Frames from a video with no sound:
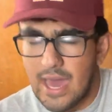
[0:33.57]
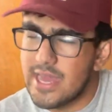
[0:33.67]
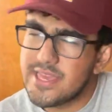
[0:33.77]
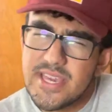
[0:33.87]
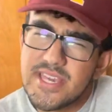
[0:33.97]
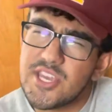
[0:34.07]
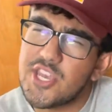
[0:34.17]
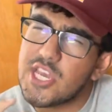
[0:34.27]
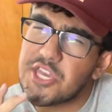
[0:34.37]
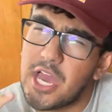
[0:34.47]
this is
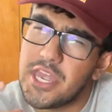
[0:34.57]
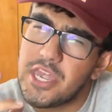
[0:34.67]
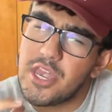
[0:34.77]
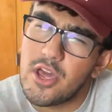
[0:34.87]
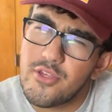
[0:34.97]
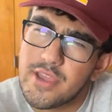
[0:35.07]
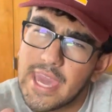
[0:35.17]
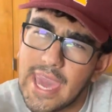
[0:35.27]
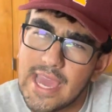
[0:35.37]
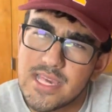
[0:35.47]
just another
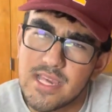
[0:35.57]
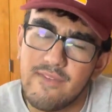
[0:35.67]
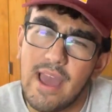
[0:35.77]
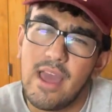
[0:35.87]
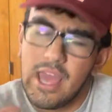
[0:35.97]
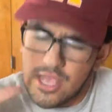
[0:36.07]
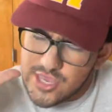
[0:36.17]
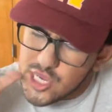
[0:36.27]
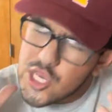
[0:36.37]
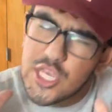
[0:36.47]
case of
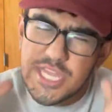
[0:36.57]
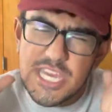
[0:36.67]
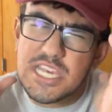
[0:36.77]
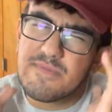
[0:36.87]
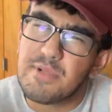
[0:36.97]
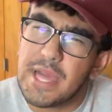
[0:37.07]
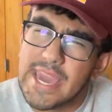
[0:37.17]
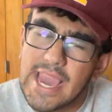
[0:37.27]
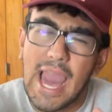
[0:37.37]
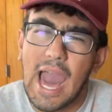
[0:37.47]
just
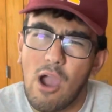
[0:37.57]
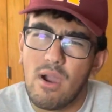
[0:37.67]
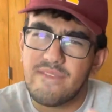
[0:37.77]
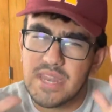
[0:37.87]
displaying how